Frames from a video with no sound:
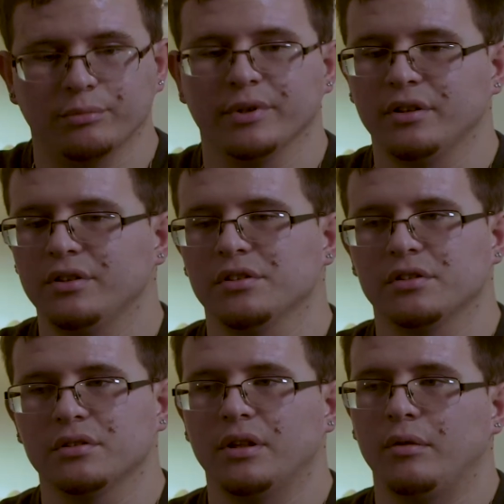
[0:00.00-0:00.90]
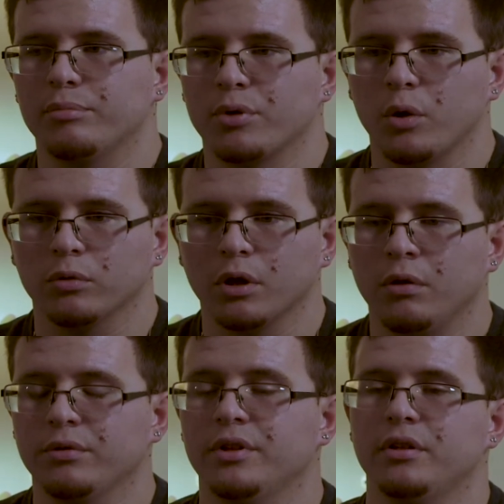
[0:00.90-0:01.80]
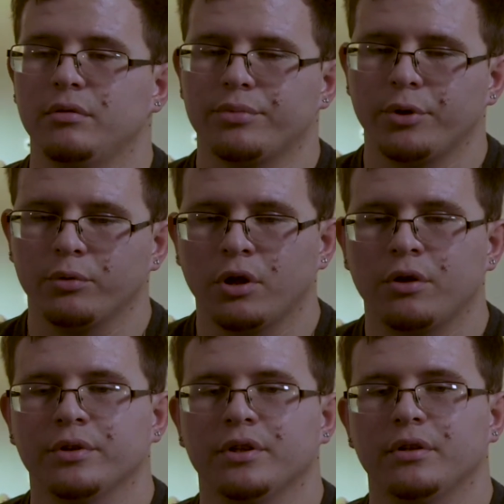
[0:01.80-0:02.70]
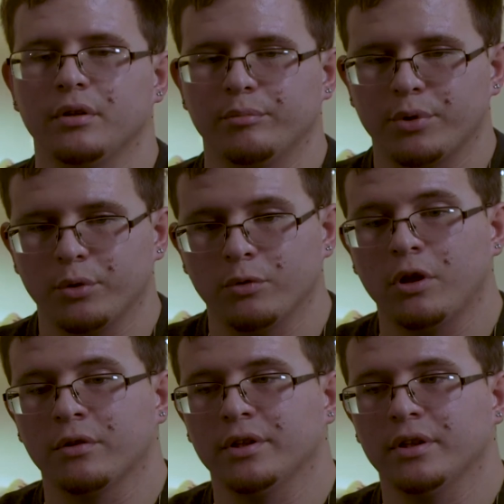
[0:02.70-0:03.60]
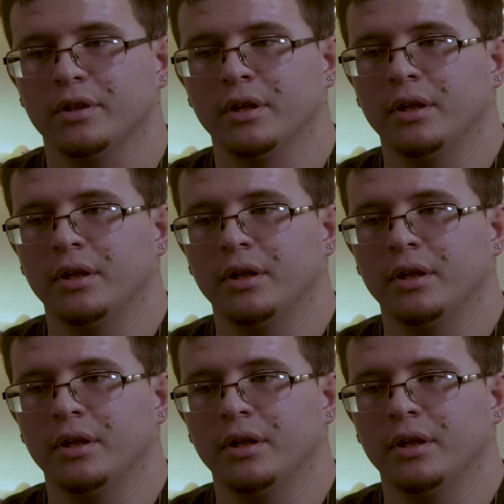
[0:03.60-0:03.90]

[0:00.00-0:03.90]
but it prolonged it and prolonged it and prolonged it.